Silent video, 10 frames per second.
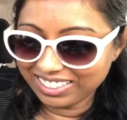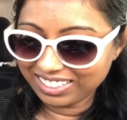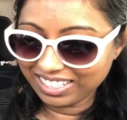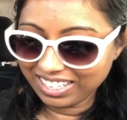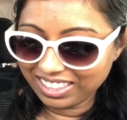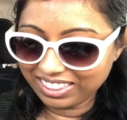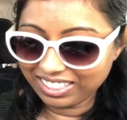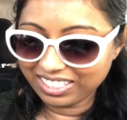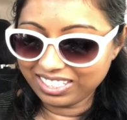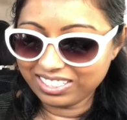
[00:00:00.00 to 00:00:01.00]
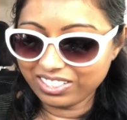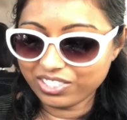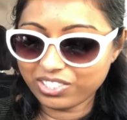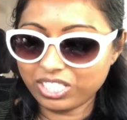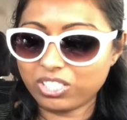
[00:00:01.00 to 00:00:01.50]
And then here's
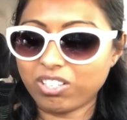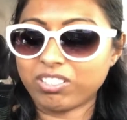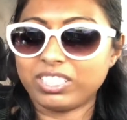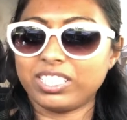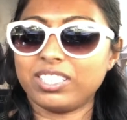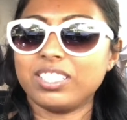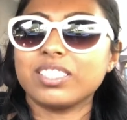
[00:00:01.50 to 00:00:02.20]
the donkey.